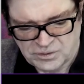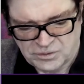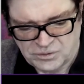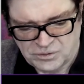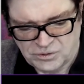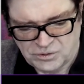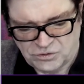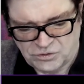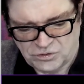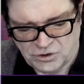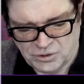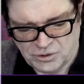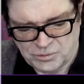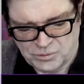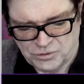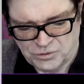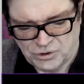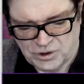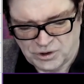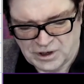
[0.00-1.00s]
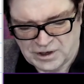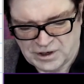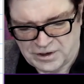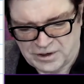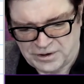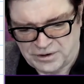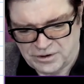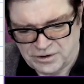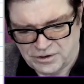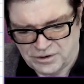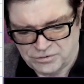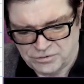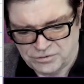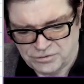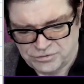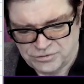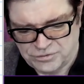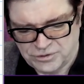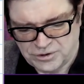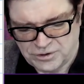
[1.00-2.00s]
the sum over I of
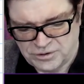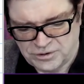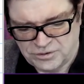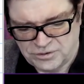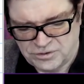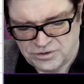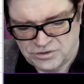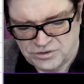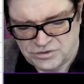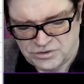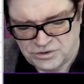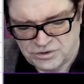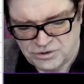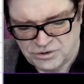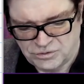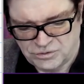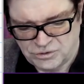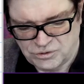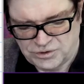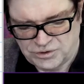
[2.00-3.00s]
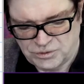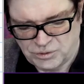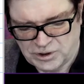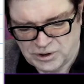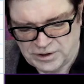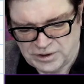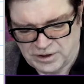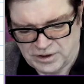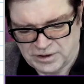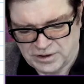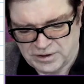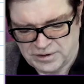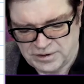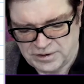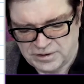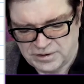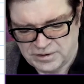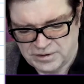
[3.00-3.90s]
dc over dyi.